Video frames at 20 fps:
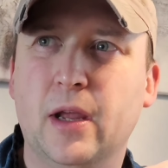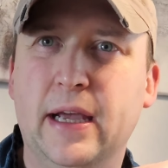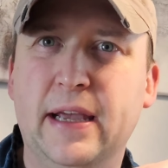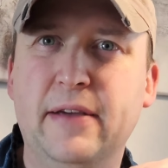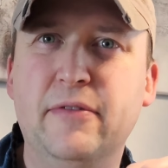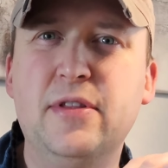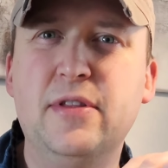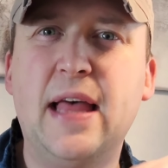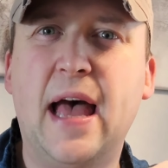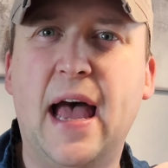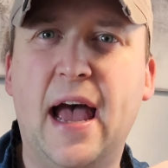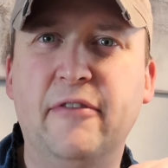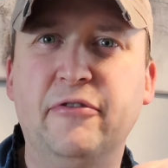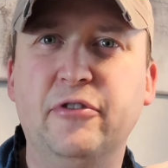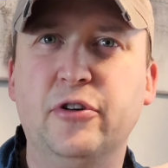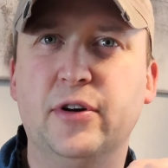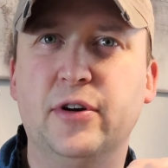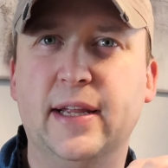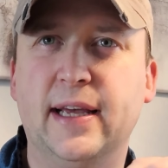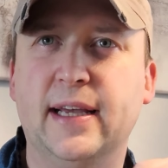Even the
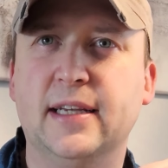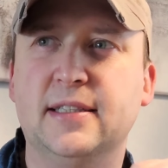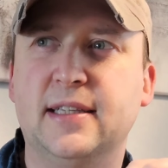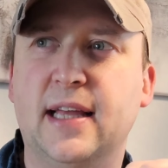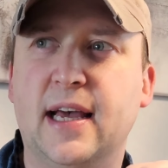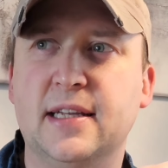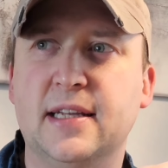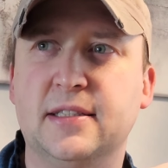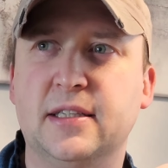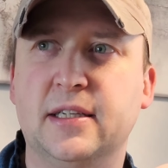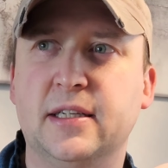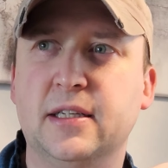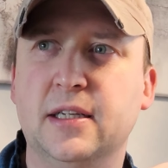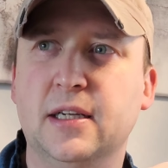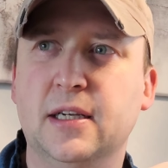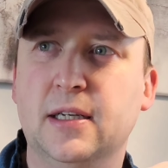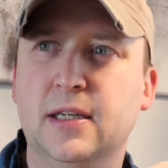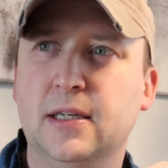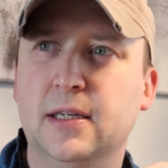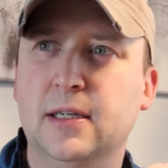aftertaste has it.
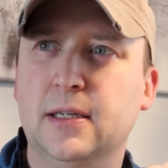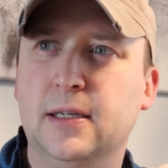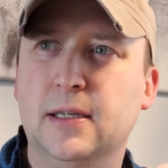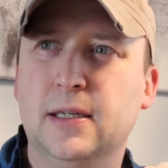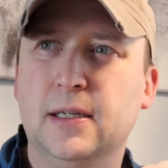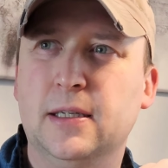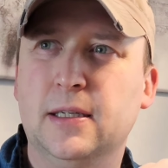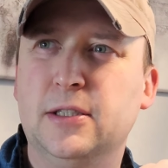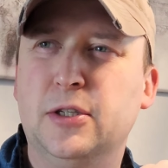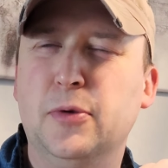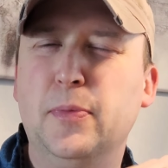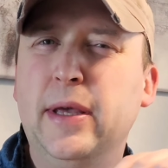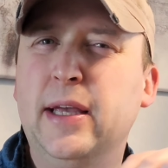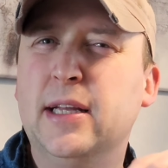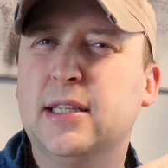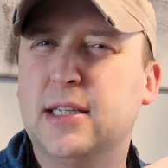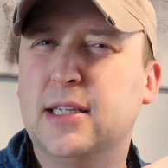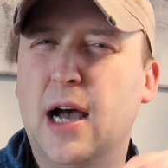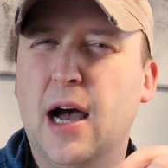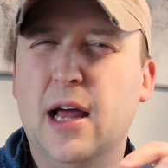To me,
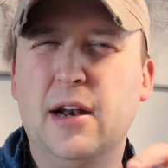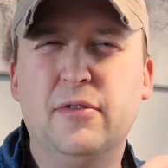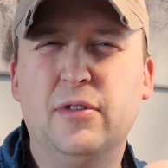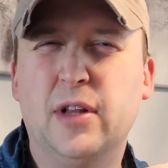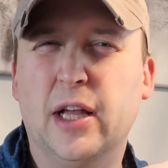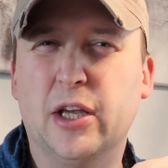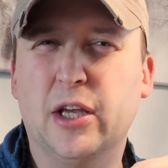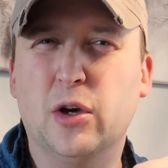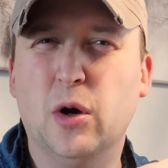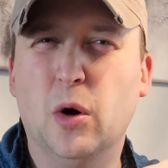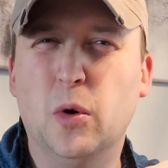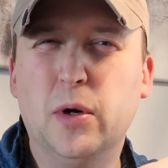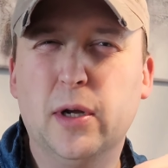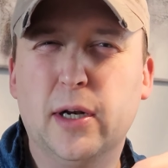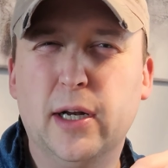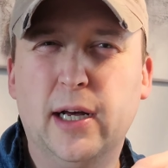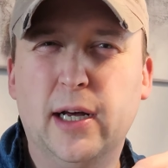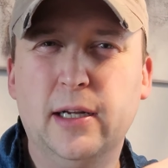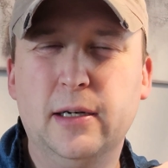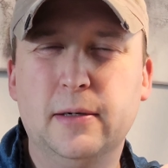it's kind of like
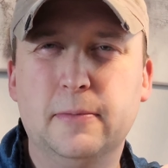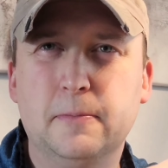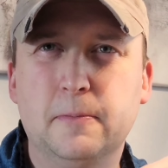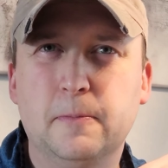coconut.